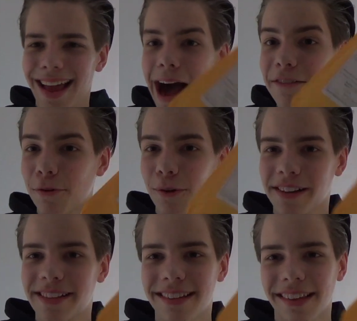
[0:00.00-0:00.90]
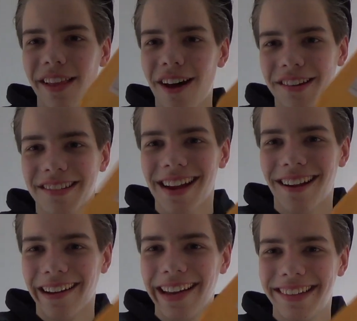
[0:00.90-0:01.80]
I've ordered this last
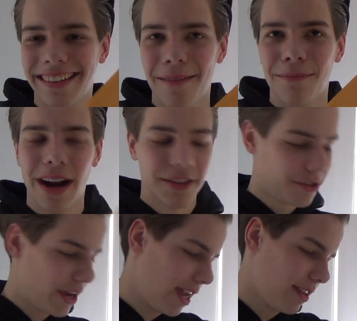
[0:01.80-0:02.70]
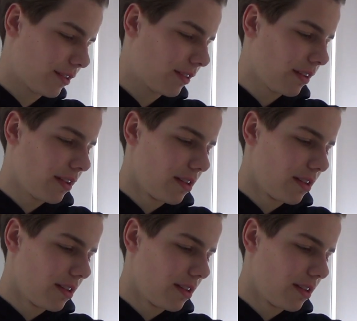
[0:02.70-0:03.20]
year in December, and today is